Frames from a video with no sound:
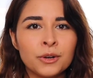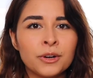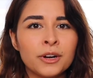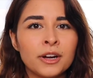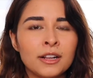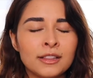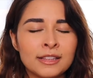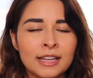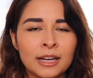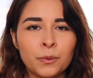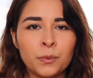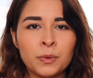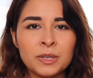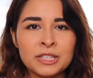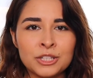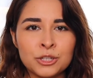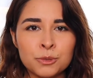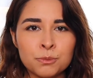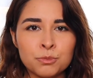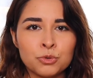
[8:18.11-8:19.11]
oil that
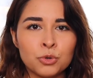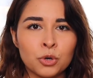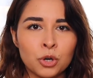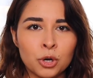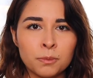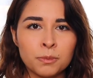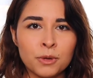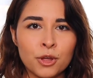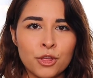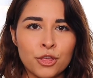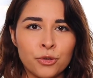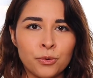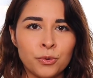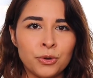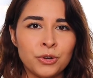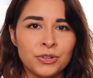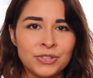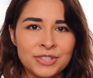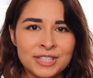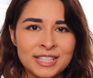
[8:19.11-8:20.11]
wasn't absorbed through
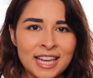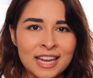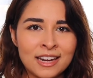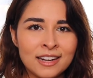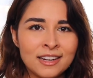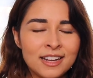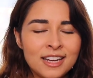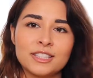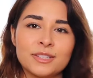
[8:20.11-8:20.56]
your skin.